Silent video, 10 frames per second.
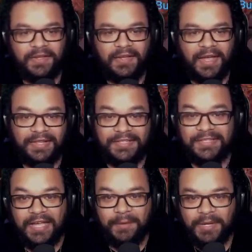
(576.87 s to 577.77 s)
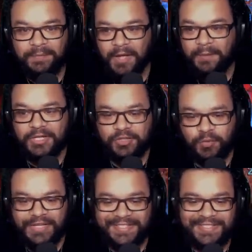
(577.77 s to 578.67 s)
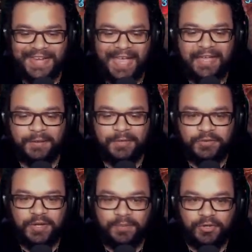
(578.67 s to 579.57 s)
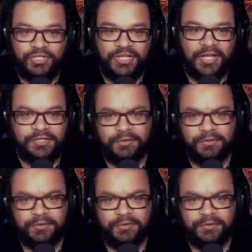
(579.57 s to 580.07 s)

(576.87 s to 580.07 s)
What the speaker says: And let's see how much we can stack, how much we can push out.